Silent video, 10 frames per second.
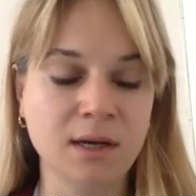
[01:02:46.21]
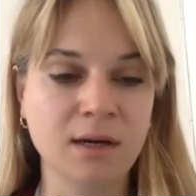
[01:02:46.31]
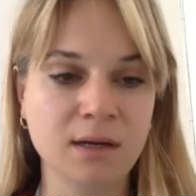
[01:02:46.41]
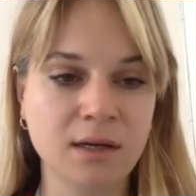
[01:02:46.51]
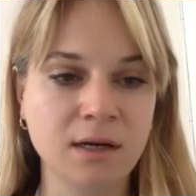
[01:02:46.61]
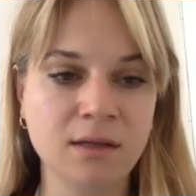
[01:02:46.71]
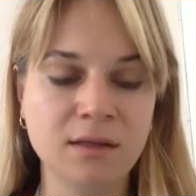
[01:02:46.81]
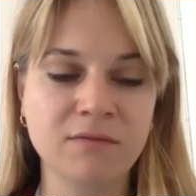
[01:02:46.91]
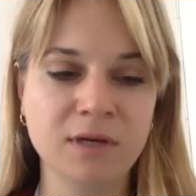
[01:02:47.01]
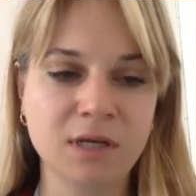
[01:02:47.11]
And I think
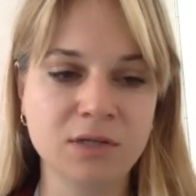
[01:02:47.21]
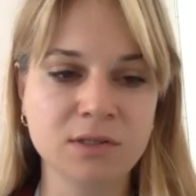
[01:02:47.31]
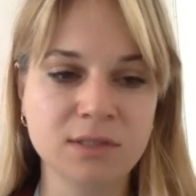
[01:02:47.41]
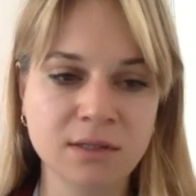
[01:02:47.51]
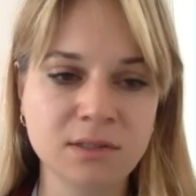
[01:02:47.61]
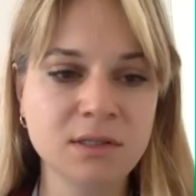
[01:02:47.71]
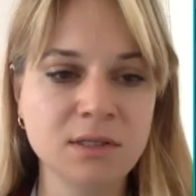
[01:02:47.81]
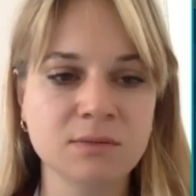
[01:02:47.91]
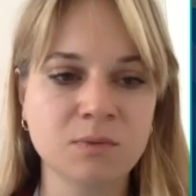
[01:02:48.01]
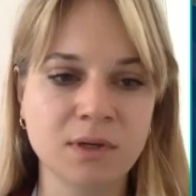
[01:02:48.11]
the financial sector
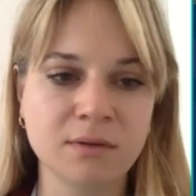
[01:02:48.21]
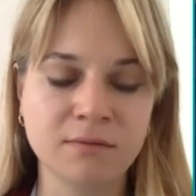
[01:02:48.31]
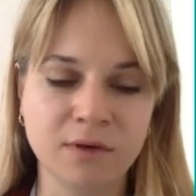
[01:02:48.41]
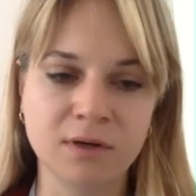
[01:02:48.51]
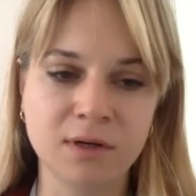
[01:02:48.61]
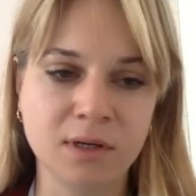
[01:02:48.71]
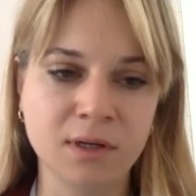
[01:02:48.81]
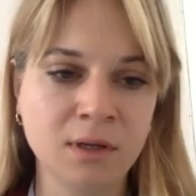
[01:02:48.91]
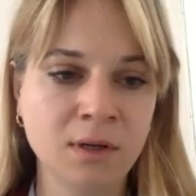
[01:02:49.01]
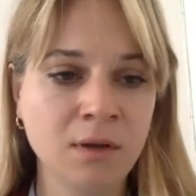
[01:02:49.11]
is one very
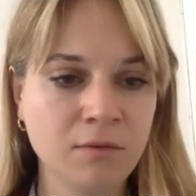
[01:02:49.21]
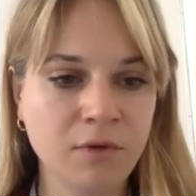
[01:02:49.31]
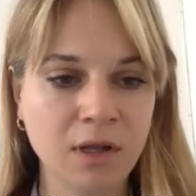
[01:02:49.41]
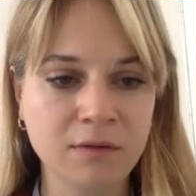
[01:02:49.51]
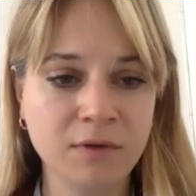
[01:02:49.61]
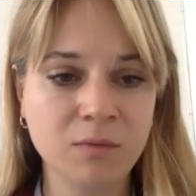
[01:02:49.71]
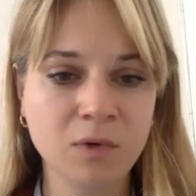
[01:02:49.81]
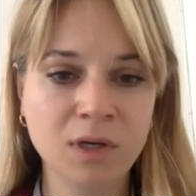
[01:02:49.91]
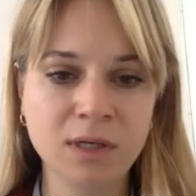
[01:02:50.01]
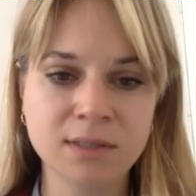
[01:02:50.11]
relevant
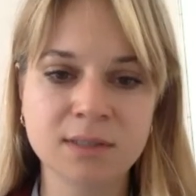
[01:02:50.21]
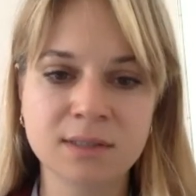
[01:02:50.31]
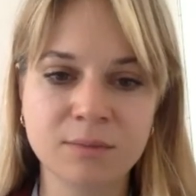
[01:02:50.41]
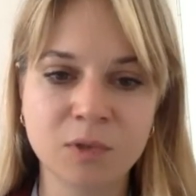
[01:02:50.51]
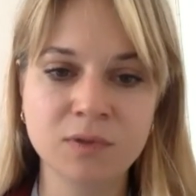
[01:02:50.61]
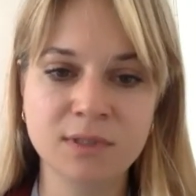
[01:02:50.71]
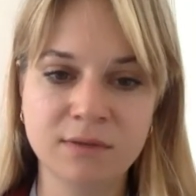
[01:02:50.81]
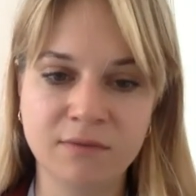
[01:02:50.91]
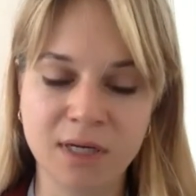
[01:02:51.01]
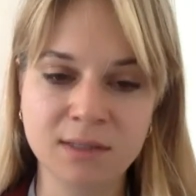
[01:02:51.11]
one, as it's the most
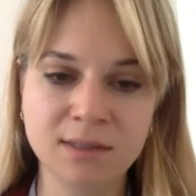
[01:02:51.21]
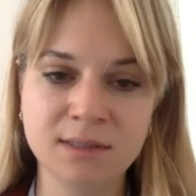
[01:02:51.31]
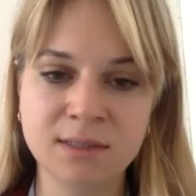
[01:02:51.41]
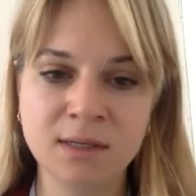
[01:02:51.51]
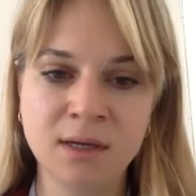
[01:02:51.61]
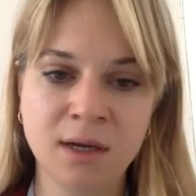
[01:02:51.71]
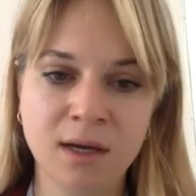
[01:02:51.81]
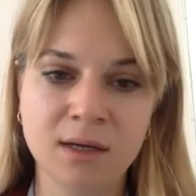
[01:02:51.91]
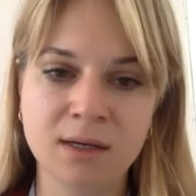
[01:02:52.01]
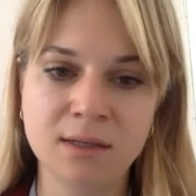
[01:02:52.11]
advanced.
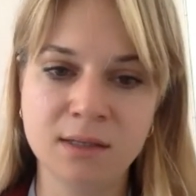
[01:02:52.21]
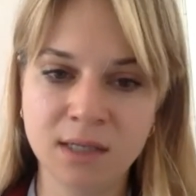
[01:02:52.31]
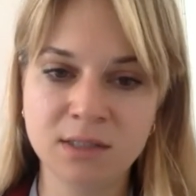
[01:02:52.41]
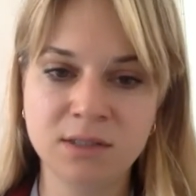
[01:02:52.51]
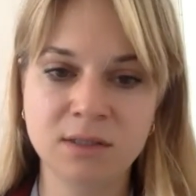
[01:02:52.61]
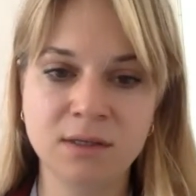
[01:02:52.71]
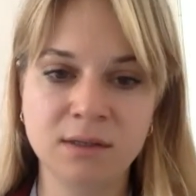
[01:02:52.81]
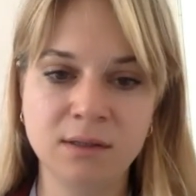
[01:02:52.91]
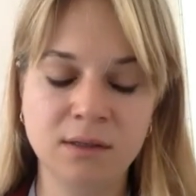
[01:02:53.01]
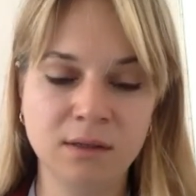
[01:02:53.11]
Next year,
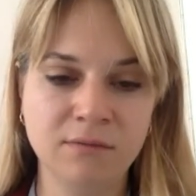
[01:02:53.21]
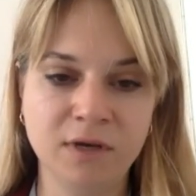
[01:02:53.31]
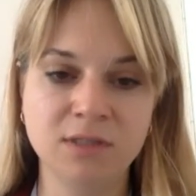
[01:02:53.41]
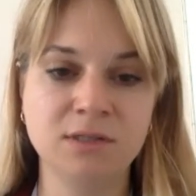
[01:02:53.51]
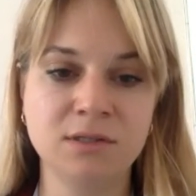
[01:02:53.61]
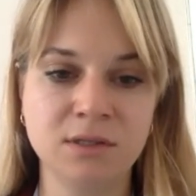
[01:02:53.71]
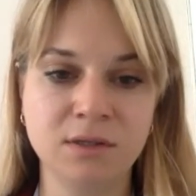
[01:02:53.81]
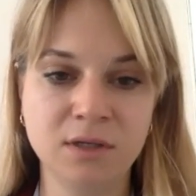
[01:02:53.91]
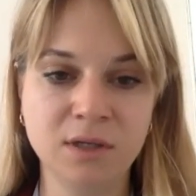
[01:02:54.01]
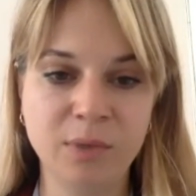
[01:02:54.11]
investors in
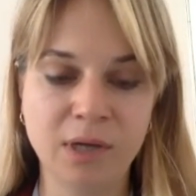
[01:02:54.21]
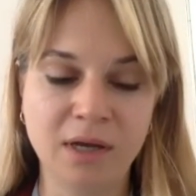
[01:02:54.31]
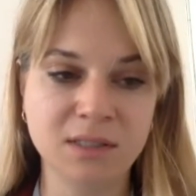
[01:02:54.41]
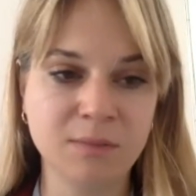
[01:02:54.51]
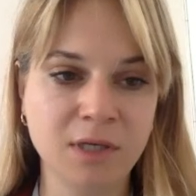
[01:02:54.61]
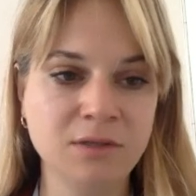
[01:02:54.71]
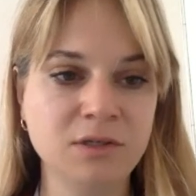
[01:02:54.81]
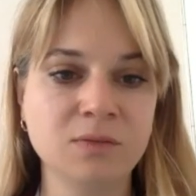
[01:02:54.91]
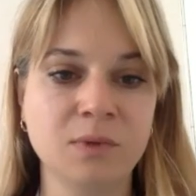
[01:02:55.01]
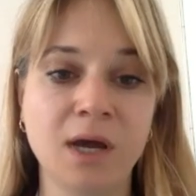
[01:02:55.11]
Europe, asset
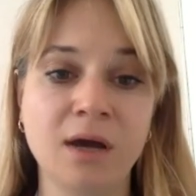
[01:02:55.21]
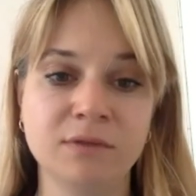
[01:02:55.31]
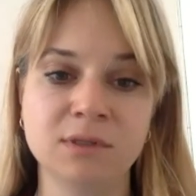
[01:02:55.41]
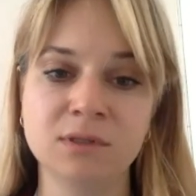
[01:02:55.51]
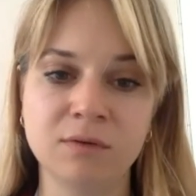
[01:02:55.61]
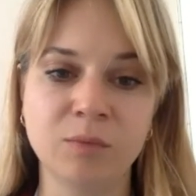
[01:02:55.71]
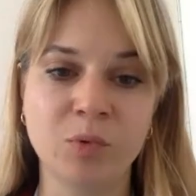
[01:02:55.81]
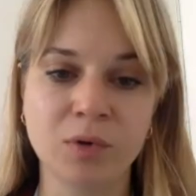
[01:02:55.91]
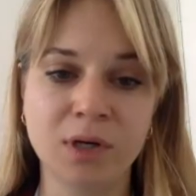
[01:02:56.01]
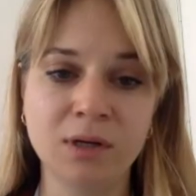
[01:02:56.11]
managers, will have to start
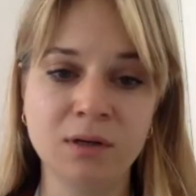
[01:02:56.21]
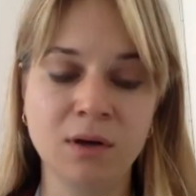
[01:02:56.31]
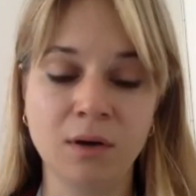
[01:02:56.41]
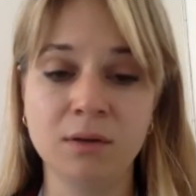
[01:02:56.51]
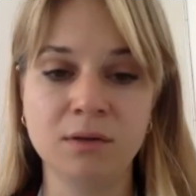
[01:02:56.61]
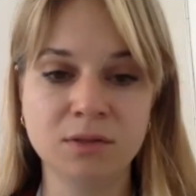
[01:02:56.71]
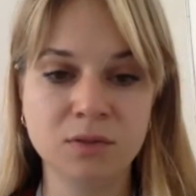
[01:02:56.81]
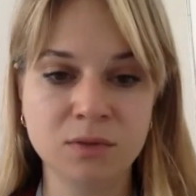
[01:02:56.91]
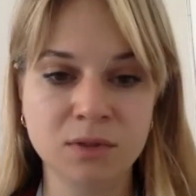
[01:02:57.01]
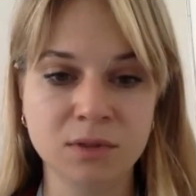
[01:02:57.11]
reporting on their
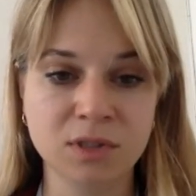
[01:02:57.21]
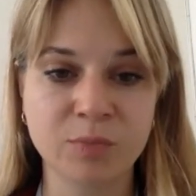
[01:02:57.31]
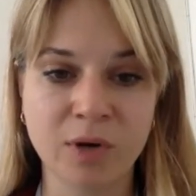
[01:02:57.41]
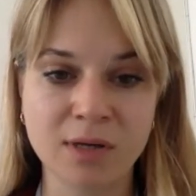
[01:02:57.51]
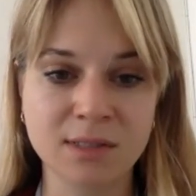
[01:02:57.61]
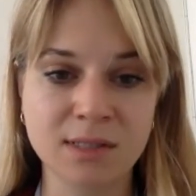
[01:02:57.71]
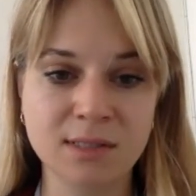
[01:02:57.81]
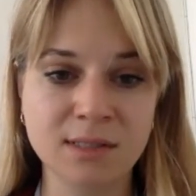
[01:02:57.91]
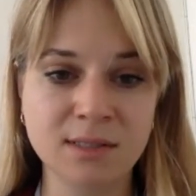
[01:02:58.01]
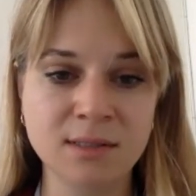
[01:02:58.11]
due diligence
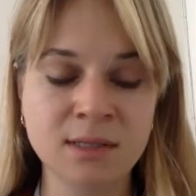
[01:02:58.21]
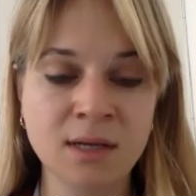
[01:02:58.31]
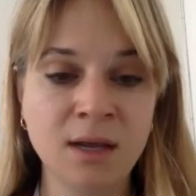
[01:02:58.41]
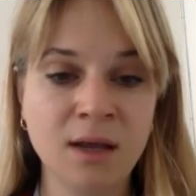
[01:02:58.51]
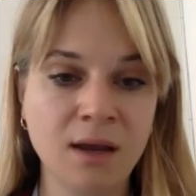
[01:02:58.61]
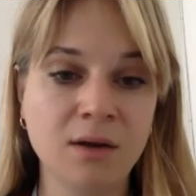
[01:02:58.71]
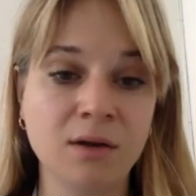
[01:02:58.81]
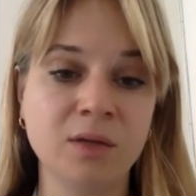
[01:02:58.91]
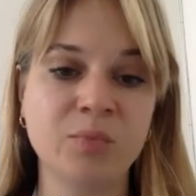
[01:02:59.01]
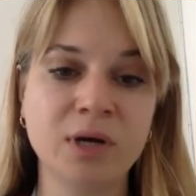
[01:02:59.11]
processes and
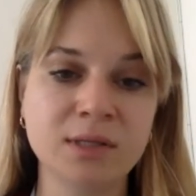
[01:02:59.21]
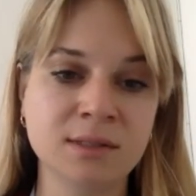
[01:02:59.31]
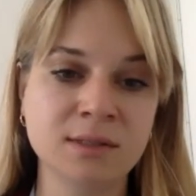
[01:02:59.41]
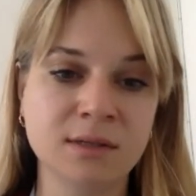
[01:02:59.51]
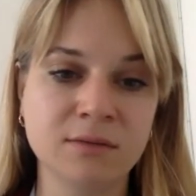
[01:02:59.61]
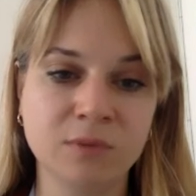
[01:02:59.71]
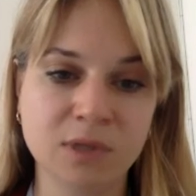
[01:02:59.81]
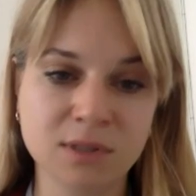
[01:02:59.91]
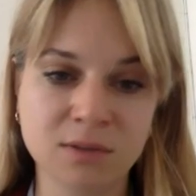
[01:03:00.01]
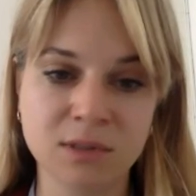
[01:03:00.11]
on the presence of what
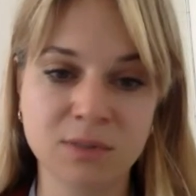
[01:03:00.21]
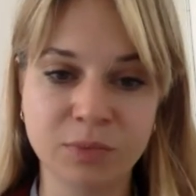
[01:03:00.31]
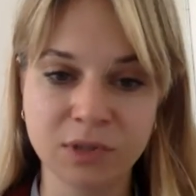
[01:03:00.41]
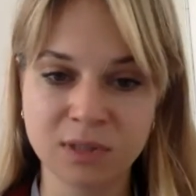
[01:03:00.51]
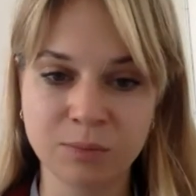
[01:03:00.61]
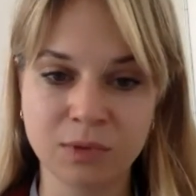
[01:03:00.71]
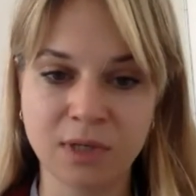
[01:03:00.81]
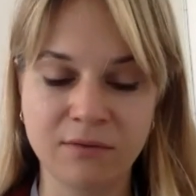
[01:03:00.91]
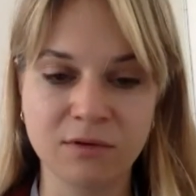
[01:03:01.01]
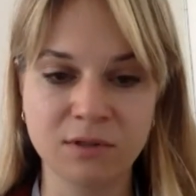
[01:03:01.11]
is known as principal
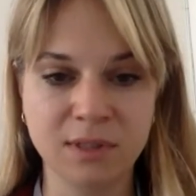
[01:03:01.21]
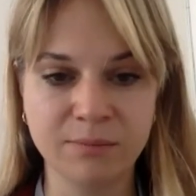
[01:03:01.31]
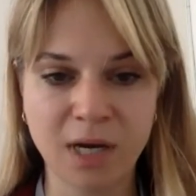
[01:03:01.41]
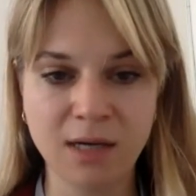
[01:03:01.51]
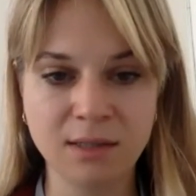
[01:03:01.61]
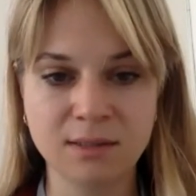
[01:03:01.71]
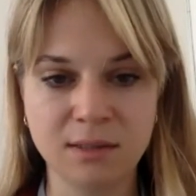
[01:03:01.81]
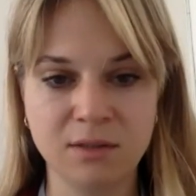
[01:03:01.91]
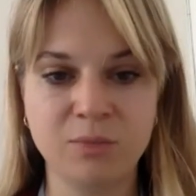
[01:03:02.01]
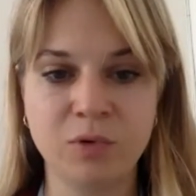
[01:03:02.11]
adverse impacts
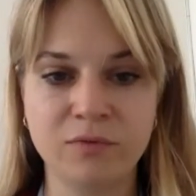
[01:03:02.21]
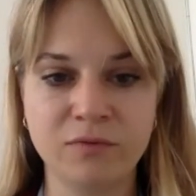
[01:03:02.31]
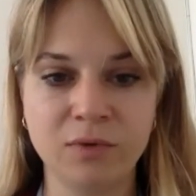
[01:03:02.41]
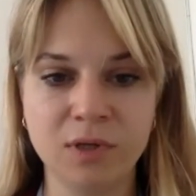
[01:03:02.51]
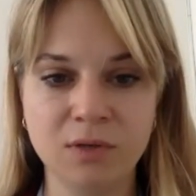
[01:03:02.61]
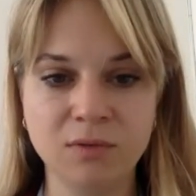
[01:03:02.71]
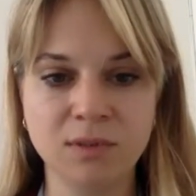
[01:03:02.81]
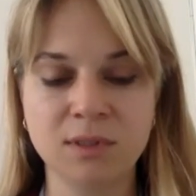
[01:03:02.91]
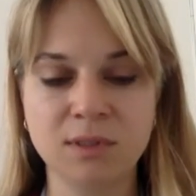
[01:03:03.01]
in their portfolios.